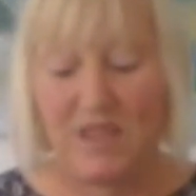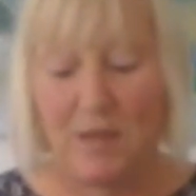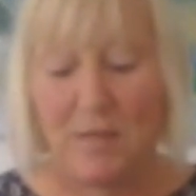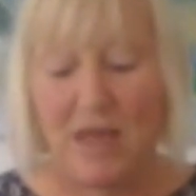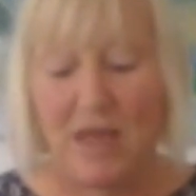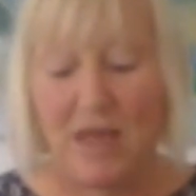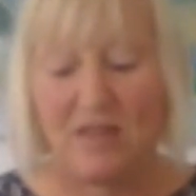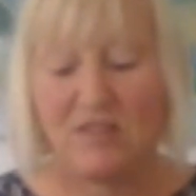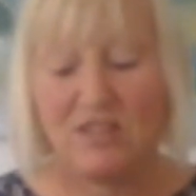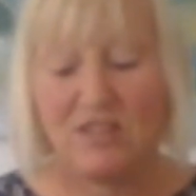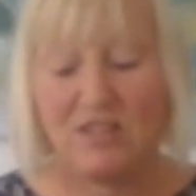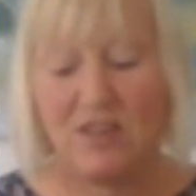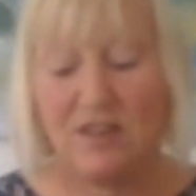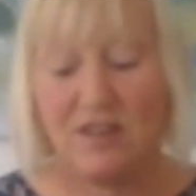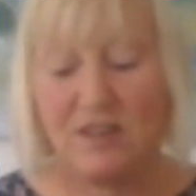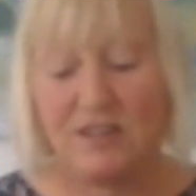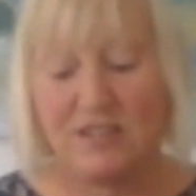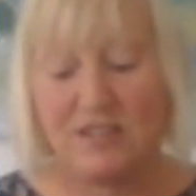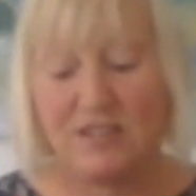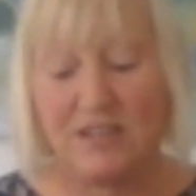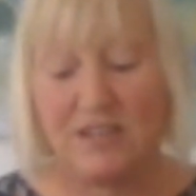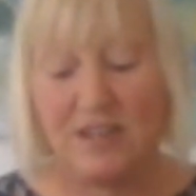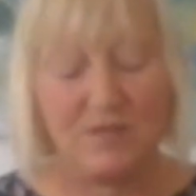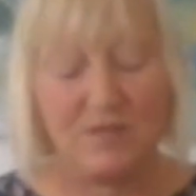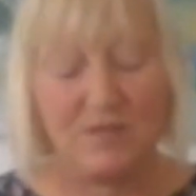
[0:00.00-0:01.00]
that
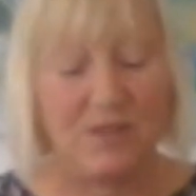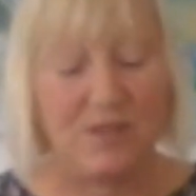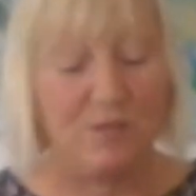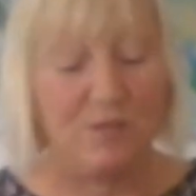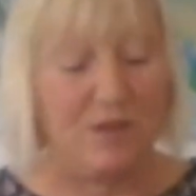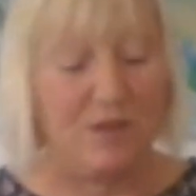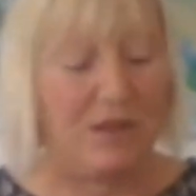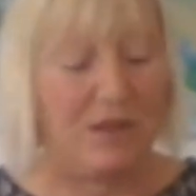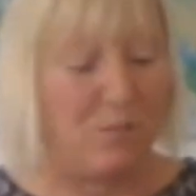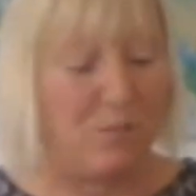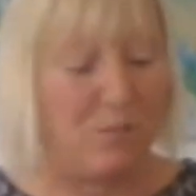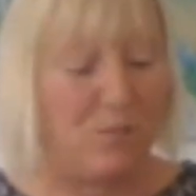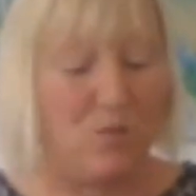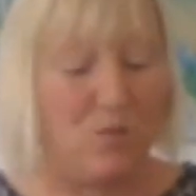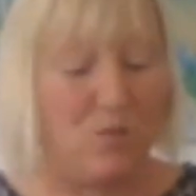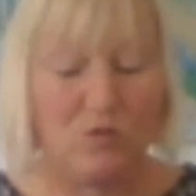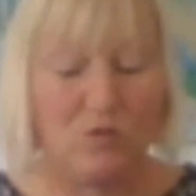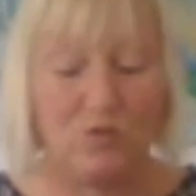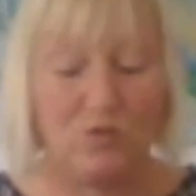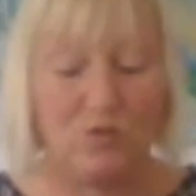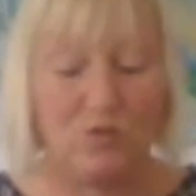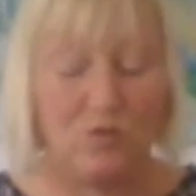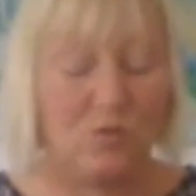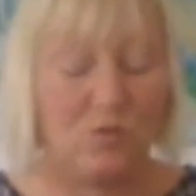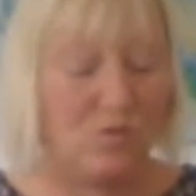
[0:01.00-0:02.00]
tidying up, so we can
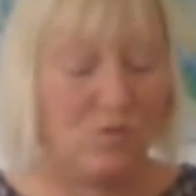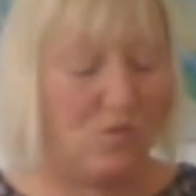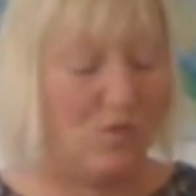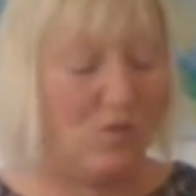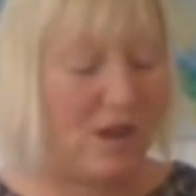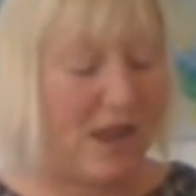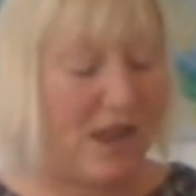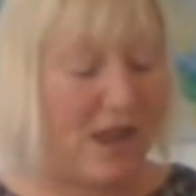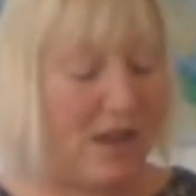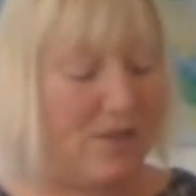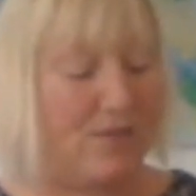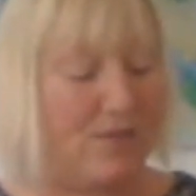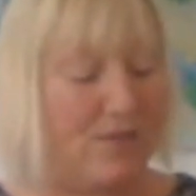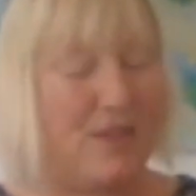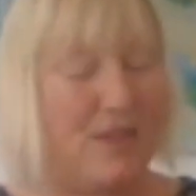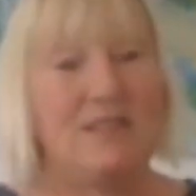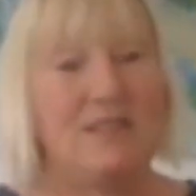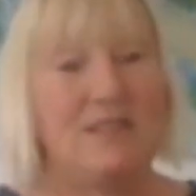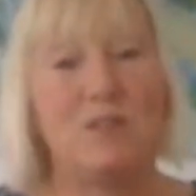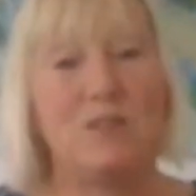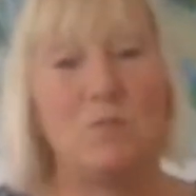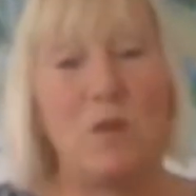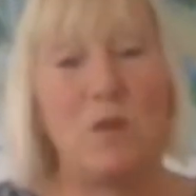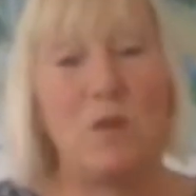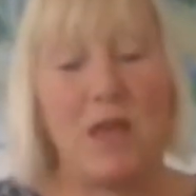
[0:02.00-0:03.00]
put all our
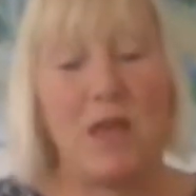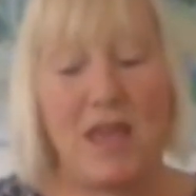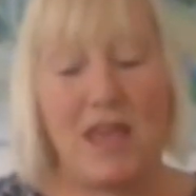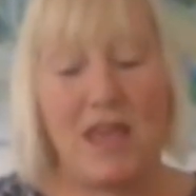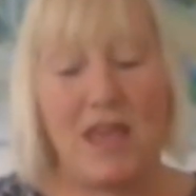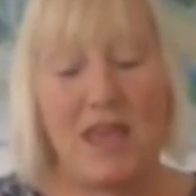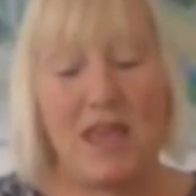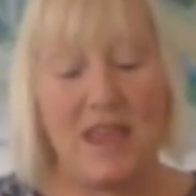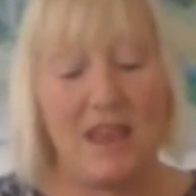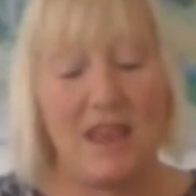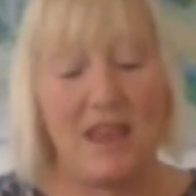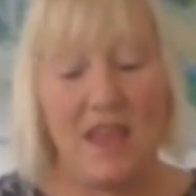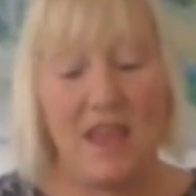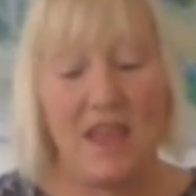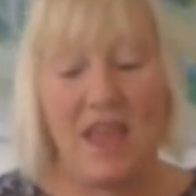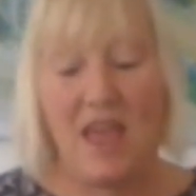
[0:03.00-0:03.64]
things away.